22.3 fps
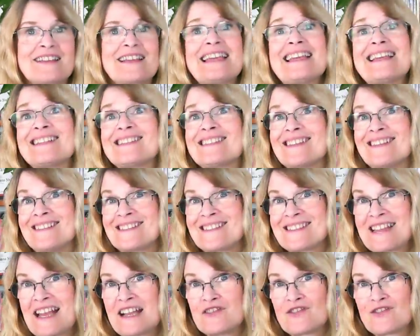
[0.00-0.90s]
It's in
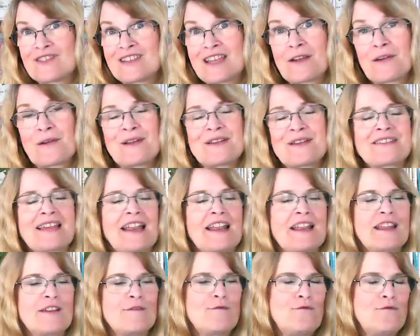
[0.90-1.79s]
Sagittarius, that
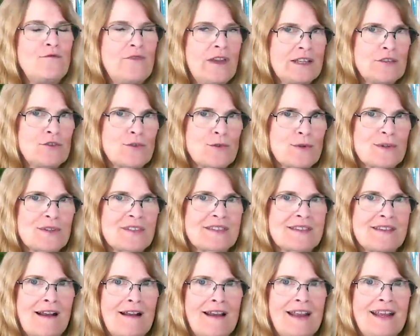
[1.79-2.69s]
adventurous
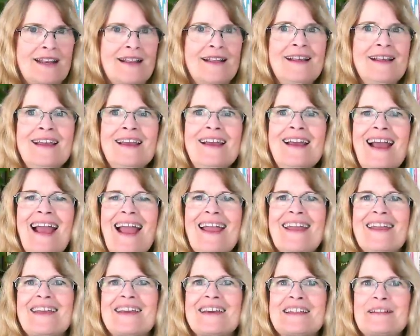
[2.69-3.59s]
sign
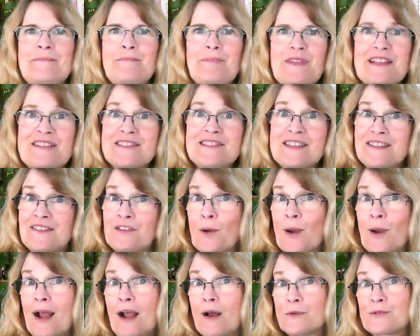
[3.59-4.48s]
and it's in your
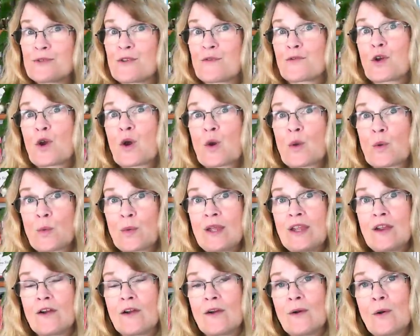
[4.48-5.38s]
house of
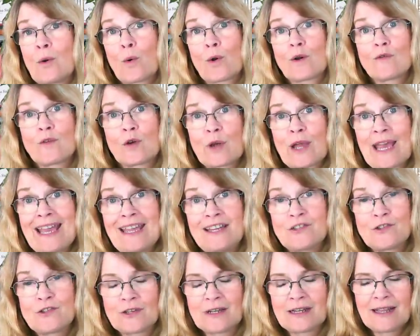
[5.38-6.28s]
career or
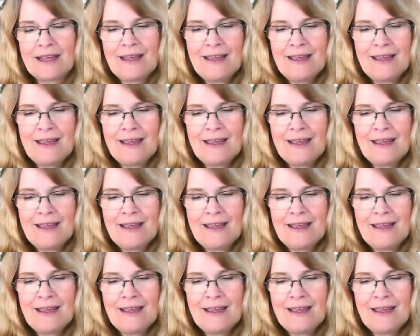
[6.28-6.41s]
vocation.